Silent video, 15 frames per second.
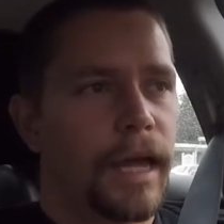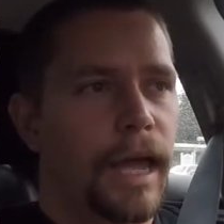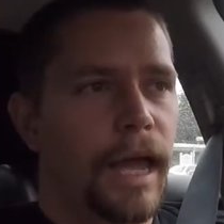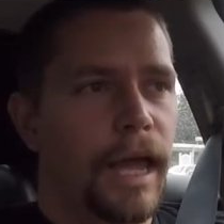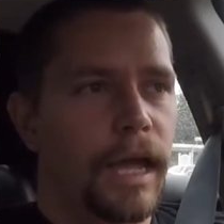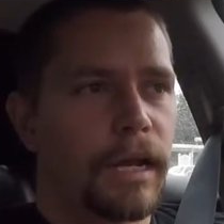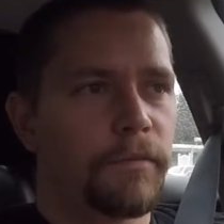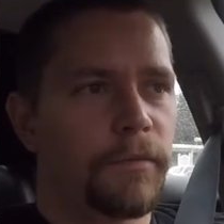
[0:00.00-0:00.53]

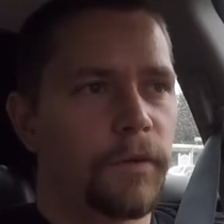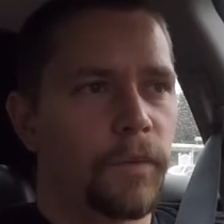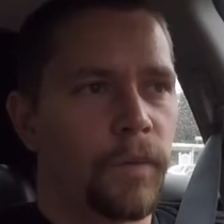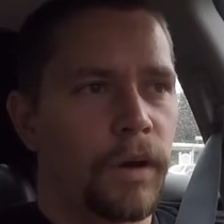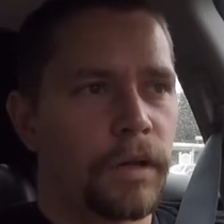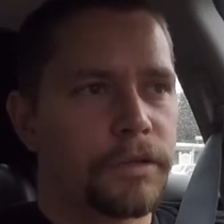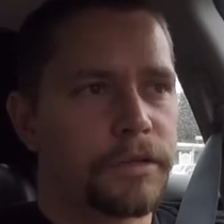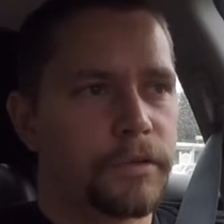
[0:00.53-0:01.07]
and if you
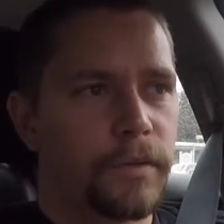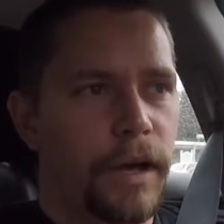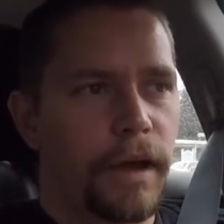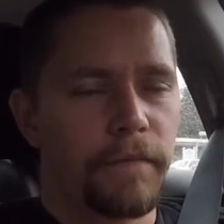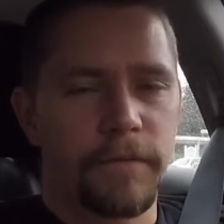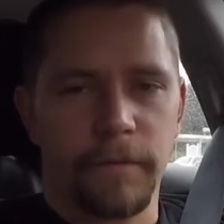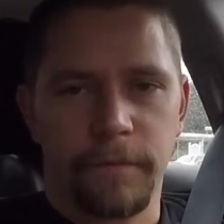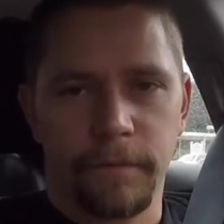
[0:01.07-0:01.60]
want to
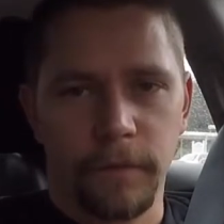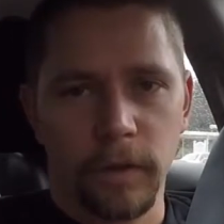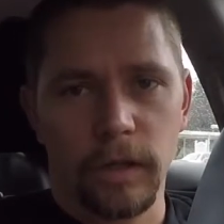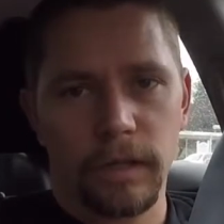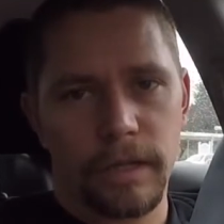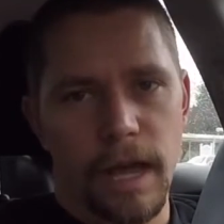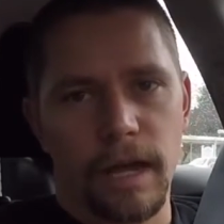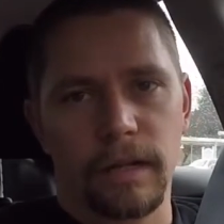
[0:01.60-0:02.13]
have the
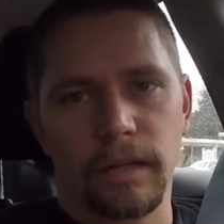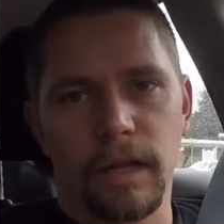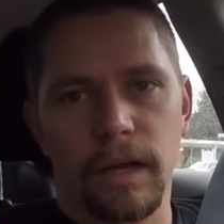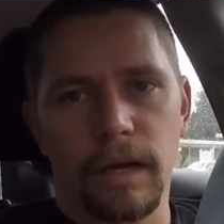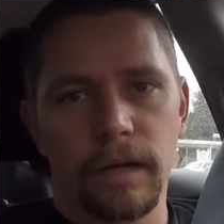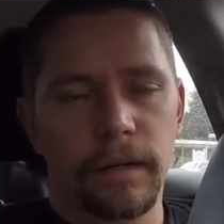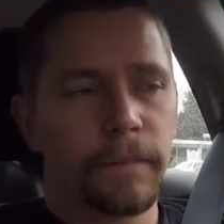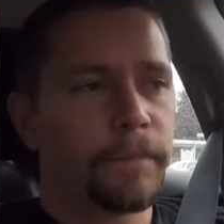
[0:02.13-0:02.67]
full data log,